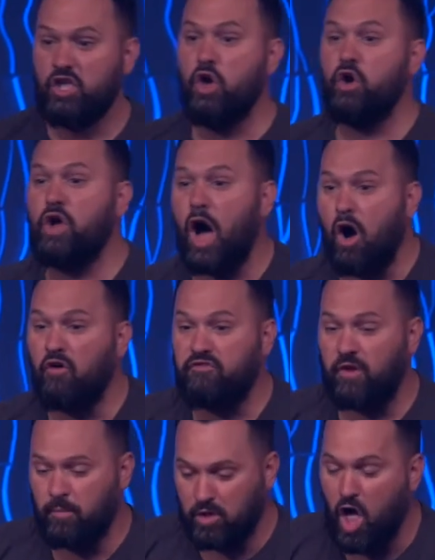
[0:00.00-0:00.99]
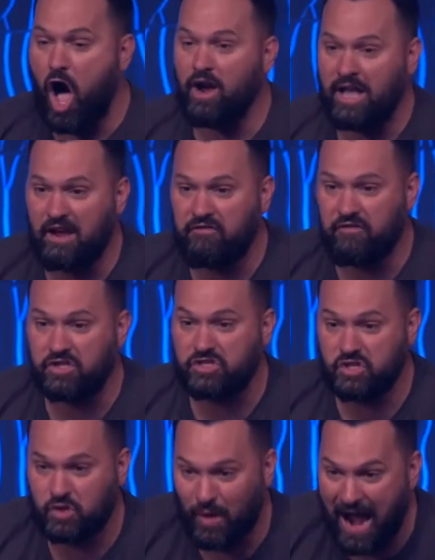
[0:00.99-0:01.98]
you go from longing for
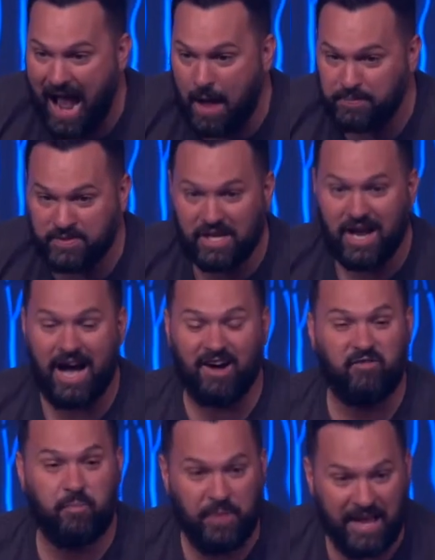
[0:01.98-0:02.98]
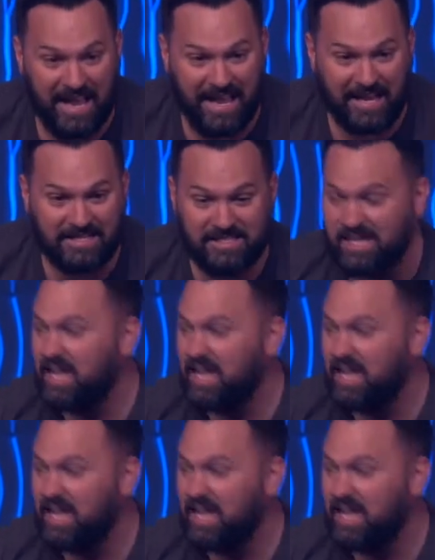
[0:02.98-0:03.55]
scraps of pigs